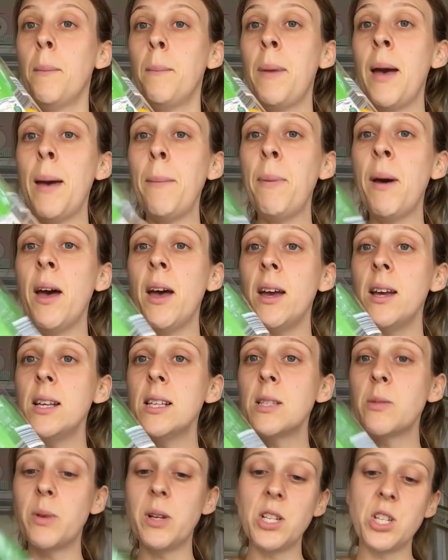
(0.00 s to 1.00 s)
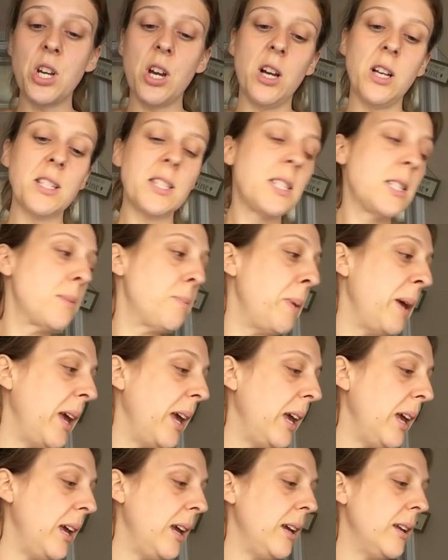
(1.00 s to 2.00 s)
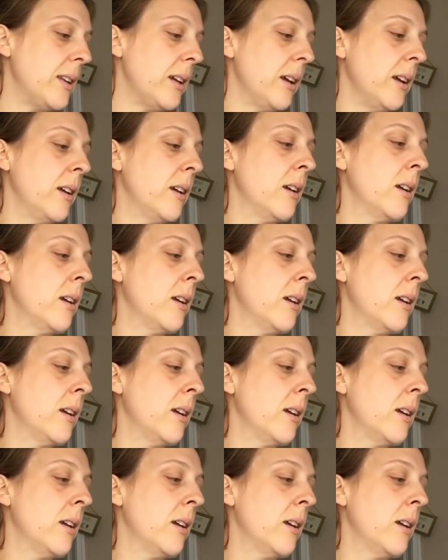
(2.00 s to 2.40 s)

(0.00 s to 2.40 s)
Peppers, which are speed.